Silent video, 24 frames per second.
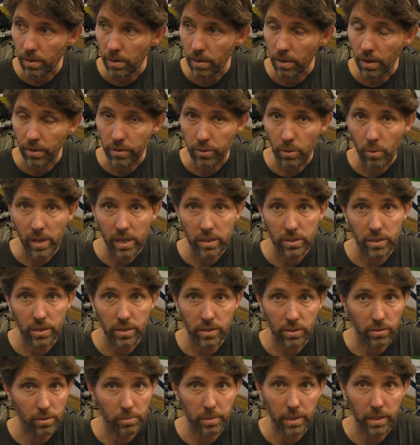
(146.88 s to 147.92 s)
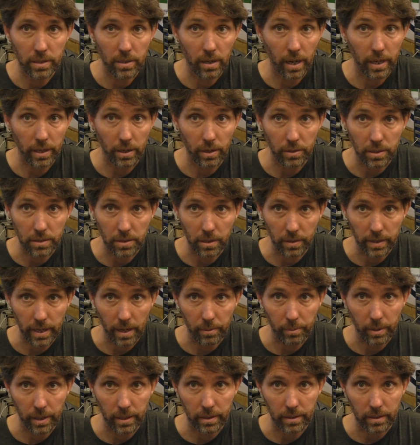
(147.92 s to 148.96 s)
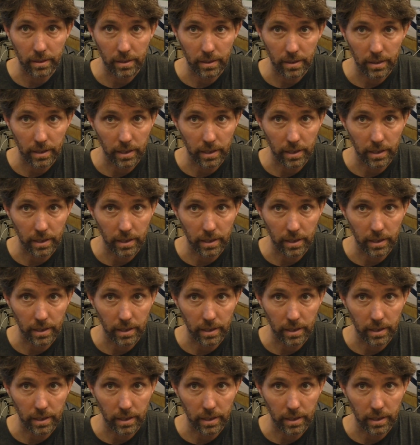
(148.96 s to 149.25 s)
I thought we could just do a bit of diagnosis on that one